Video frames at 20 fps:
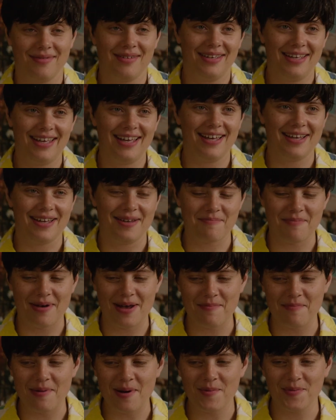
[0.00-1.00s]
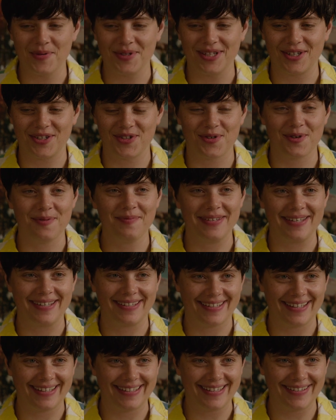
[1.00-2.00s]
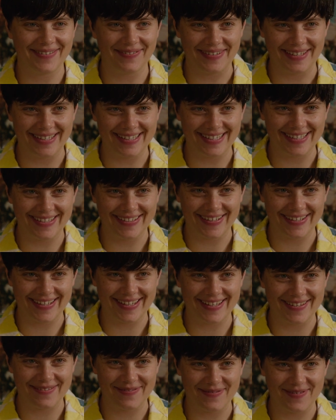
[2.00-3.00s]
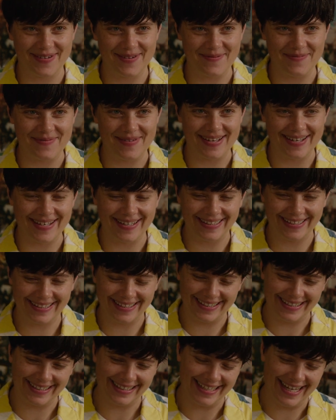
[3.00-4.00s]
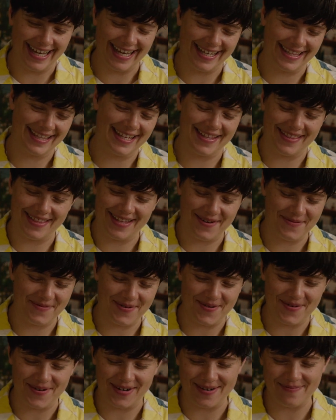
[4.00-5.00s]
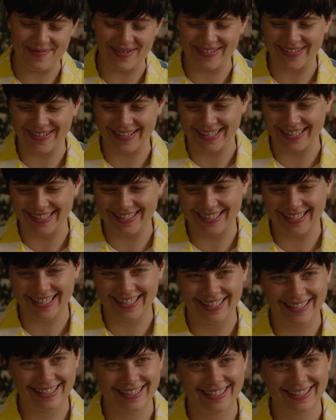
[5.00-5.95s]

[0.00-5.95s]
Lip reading: Yeah, my mom was extremely excited when she saw that the film, that we were going to be talking today.